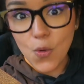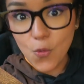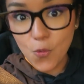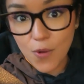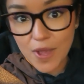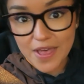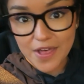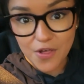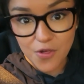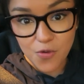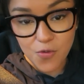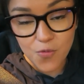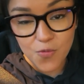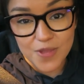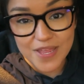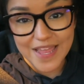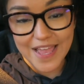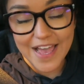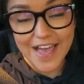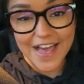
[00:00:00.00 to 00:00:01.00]
Well,
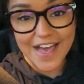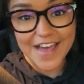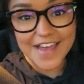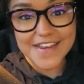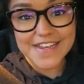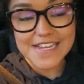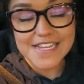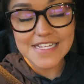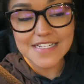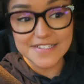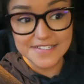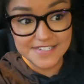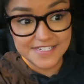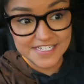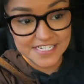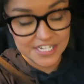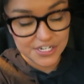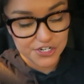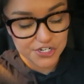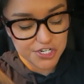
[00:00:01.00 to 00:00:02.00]
we had
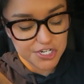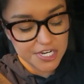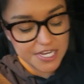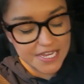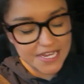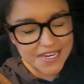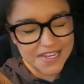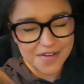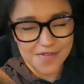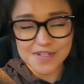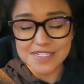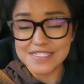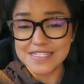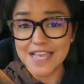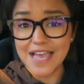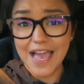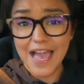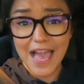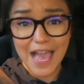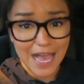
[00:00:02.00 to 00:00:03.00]
dinner and it was
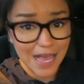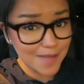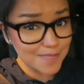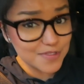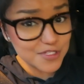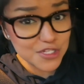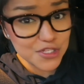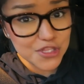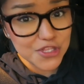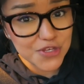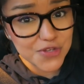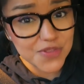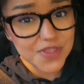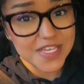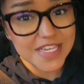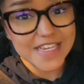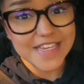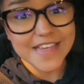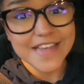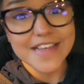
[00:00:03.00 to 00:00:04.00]

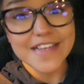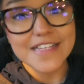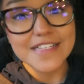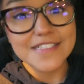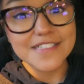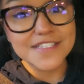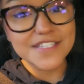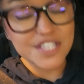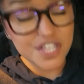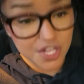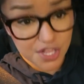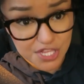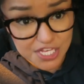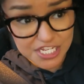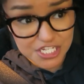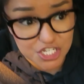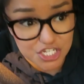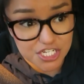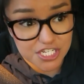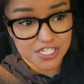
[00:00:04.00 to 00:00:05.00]
absolutely
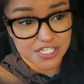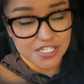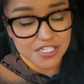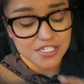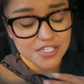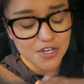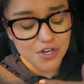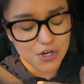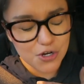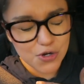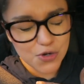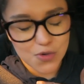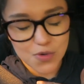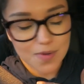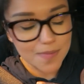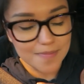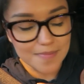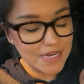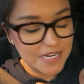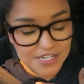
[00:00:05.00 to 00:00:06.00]
delicious. Oh
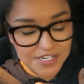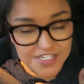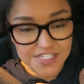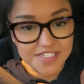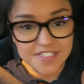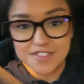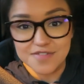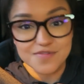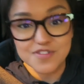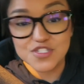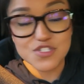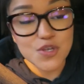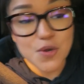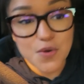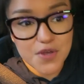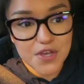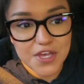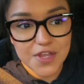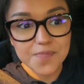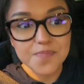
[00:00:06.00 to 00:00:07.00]
my goodness, it was so
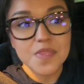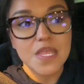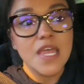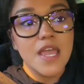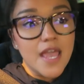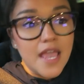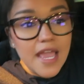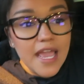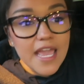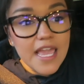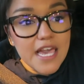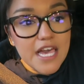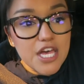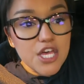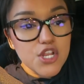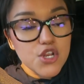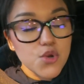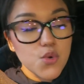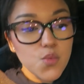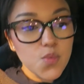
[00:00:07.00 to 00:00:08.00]
good.
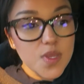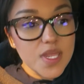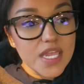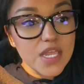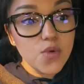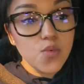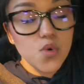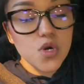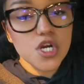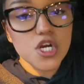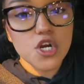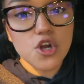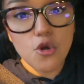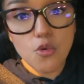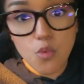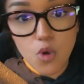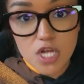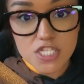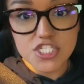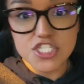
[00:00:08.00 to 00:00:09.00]
And we were
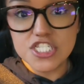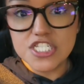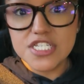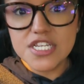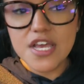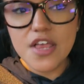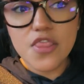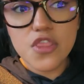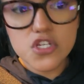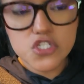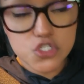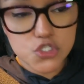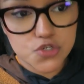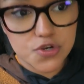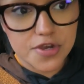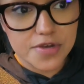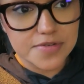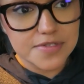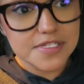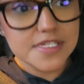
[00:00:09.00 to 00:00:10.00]
watching the
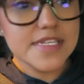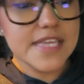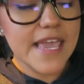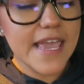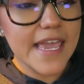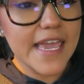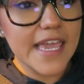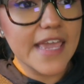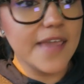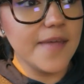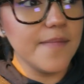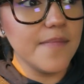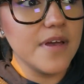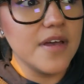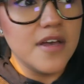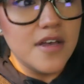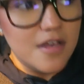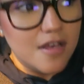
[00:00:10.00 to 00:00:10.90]
Astros game.